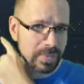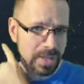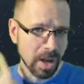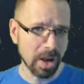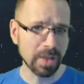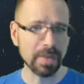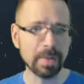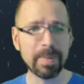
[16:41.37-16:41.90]

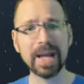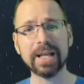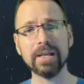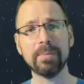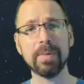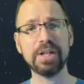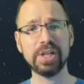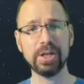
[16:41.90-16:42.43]
on the back end
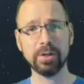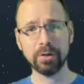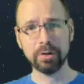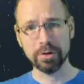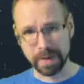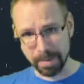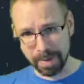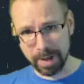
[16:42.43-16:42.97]
of my channel under
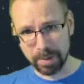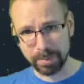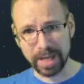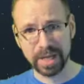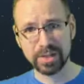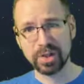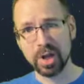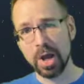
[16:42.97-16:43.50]
the About
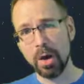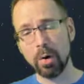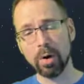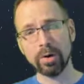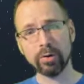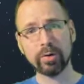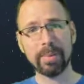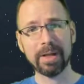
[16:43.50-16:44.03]
page or
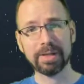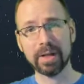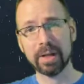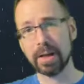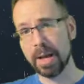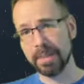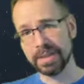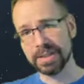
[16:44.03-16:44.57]
on
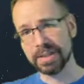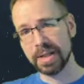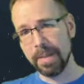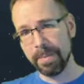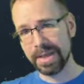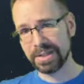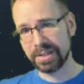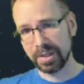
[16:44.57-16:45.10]
Crabbok.com, It's
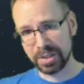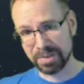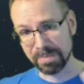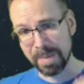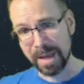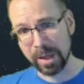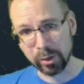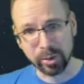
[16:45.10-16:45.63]
basically just
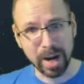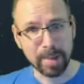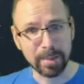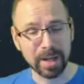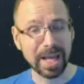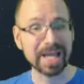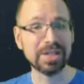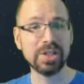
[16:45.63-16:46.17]
mail
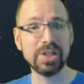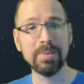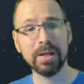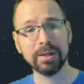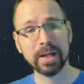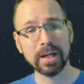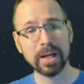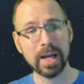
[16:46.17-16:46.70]
Kraback at
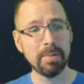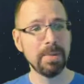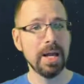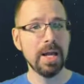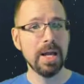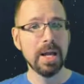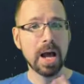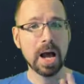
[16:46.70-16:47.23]
gmail.com.
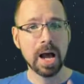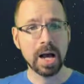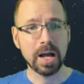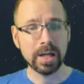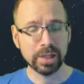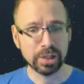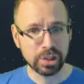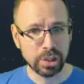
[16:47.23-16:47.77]

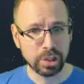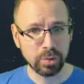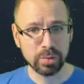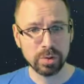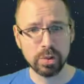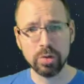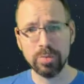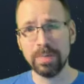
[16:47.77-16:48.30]
Uh, shoot,
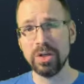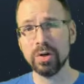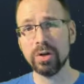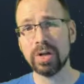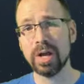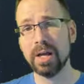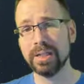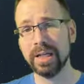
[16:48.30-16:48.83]
shoot me your
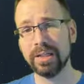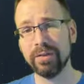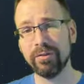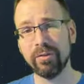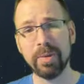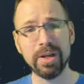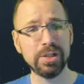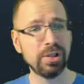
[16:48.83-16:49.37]
contact
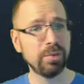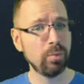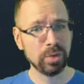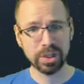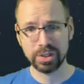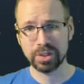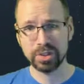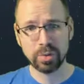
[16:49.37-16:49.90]
information. We'll
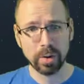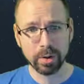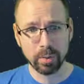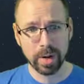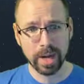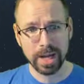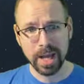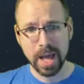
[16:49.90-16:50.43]
get you squared
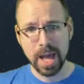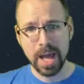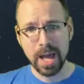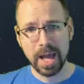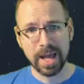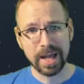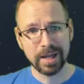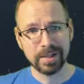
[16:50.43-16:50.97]
away.
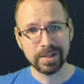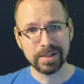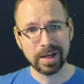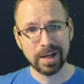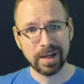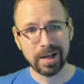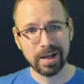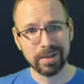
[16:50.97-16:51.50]
And
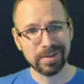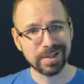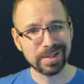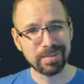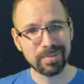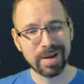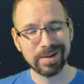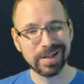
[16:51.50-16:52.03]
uh, that's
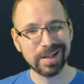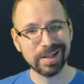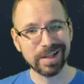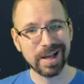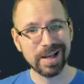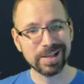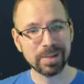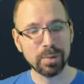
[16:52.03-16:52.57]
about it,
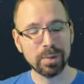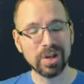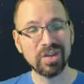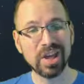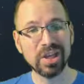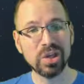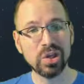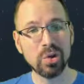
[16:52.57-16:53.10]
guys. I want to
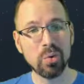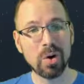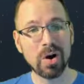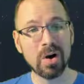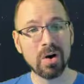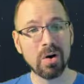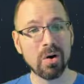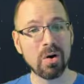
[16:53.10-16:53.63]
thank you
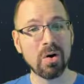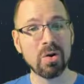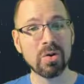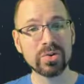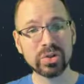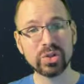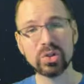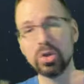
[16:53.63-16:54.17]
all
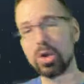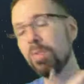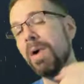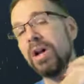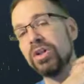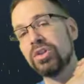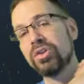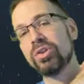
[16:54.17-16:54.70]
so
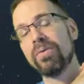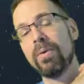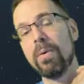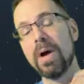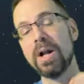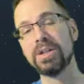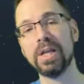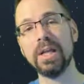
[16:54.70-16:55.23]
much for
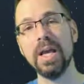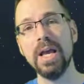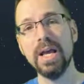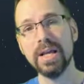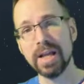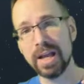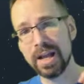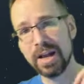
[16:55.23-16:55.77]
watching.
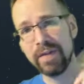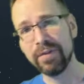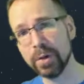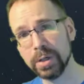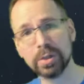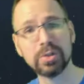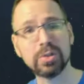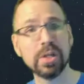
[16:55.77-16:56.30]
And if you're
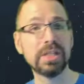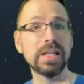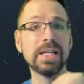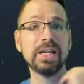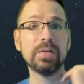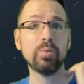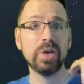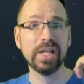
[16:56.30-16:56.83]
interested
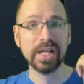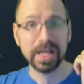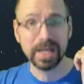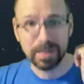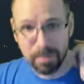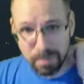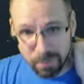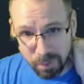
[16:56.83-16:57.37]
in winning any
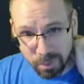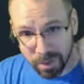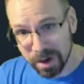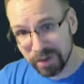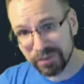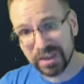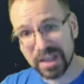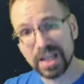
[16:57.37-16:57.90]
more
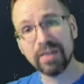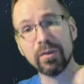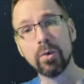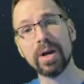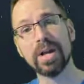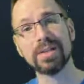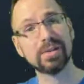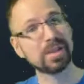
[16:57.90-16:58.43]
of the
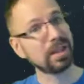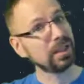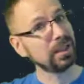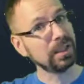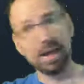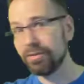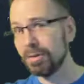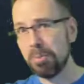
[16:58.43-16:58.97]
giveaways, there's
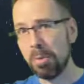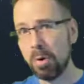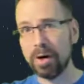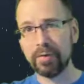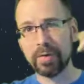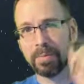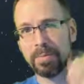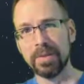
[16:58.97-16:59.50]
11 more
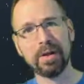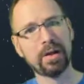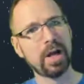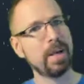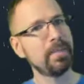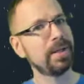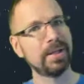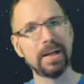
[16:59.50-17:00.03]
of them. They're
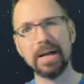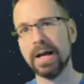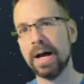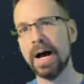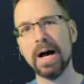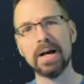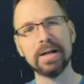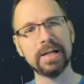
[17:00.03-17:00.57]
coming.
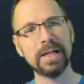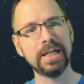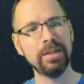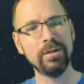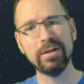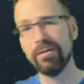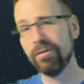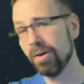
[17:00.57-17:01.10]
Uh, and
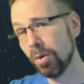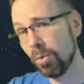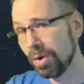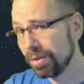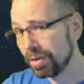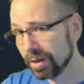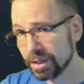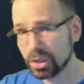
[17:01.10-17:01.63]
you never know
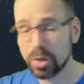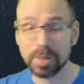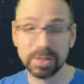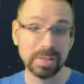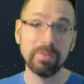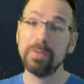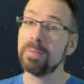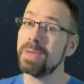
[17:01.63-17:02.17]
when they're going to show up.
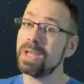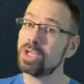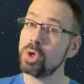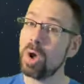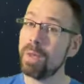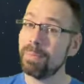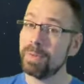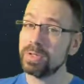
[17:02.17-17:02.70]
Some of them may
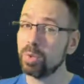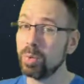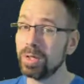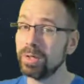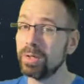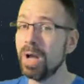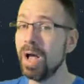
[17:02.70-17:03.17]
show up on Twitter